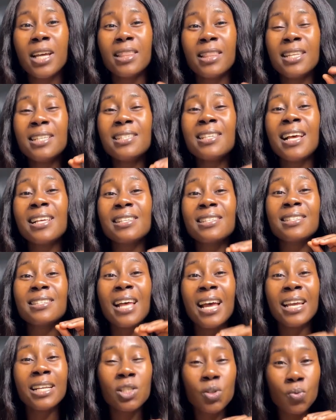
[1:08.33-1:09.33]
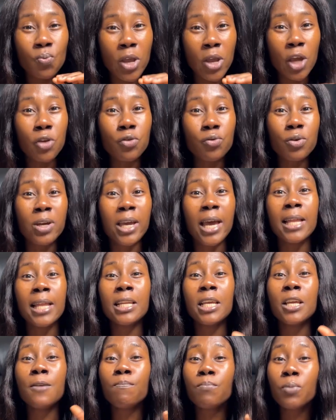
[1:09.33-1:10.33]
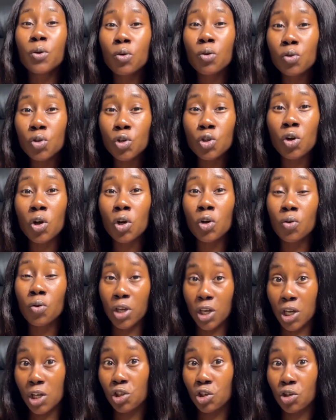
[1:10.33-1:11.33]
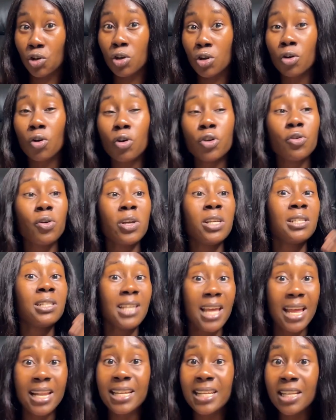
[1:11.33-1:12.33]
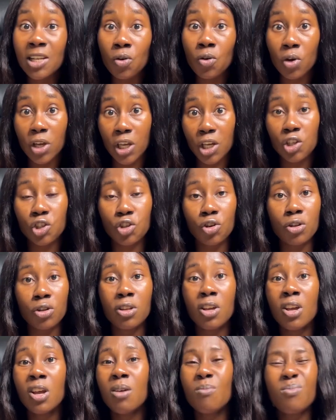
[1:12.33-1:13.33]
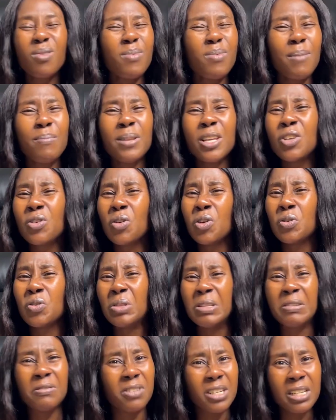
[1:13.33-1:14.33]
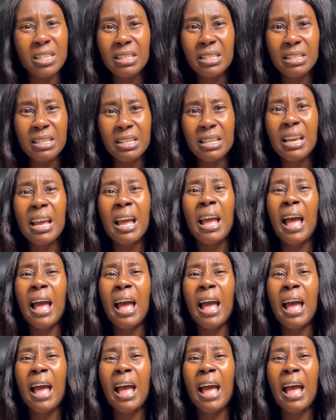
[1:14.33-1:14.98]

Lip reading: These are sites where you can input your location or your intending location, probably your university,